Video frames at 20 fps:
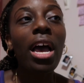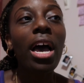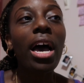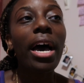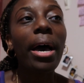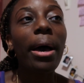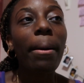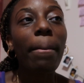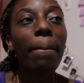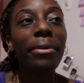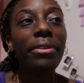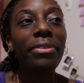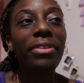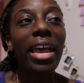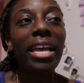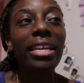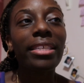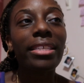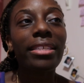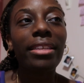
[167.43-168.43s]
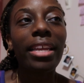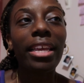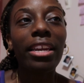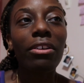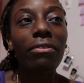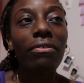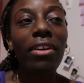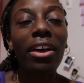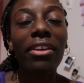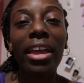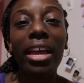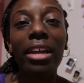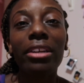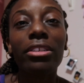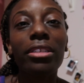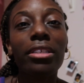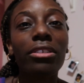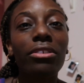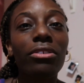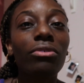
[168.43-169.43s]
But they don't find that
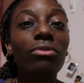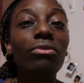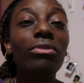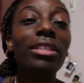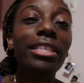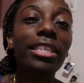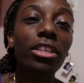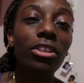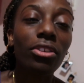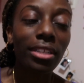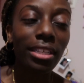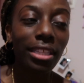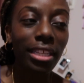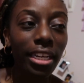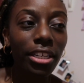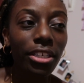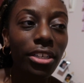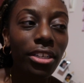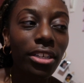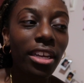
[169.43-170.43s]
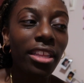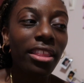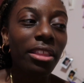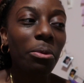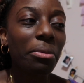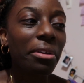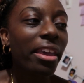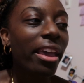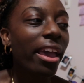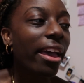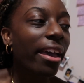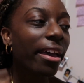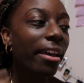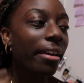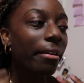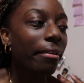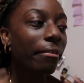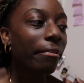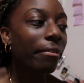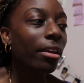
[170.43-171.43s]
until years later. And then we
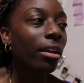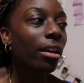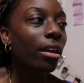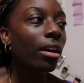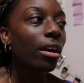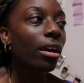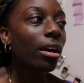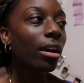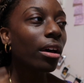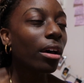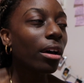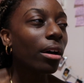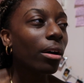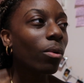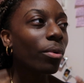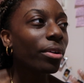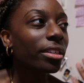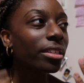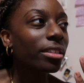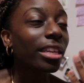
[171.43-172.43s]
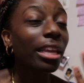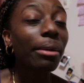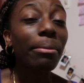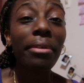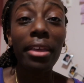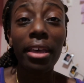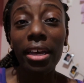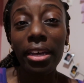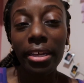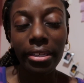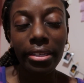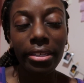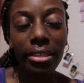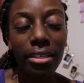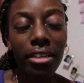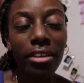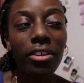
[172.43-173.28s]
have Gus,